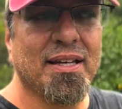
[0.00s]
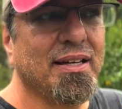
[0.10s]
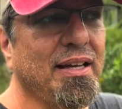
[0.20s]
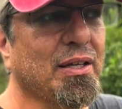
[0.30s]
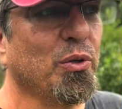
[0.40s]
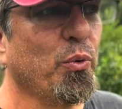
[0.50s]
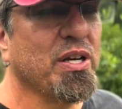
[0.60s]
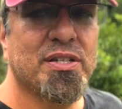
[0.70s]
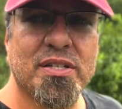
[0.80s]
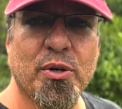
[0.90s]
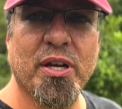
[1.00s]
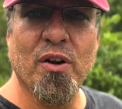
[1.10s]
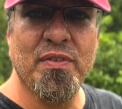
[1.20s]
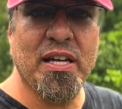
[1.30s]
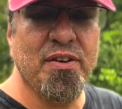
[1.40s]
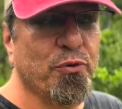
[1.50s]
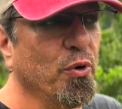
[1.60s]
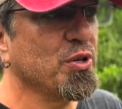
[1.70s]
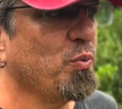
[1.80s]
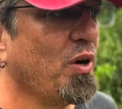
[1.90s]
Nick and Lori took care of Nikki
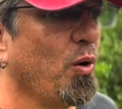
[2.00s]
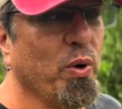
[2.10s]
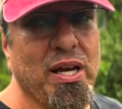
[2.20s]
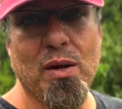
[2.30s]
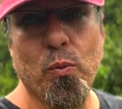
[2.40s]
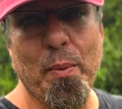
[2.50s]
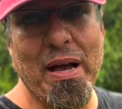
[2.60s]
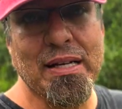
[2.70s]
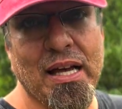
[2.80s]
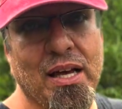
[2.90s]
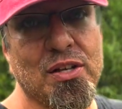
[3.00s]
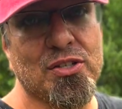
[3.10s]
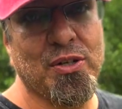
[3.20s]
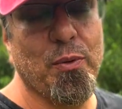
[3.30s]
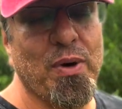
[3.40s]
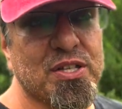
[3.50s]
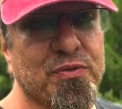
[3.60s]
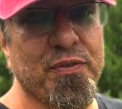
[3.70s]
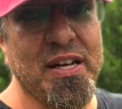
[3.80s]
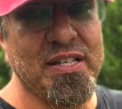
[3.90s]
for us while we went back down to Key West
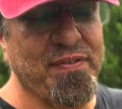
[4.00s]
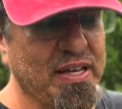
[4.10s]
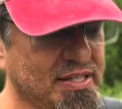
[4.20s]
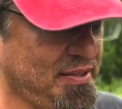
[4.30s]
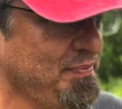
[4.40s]
for Fantasy Fest.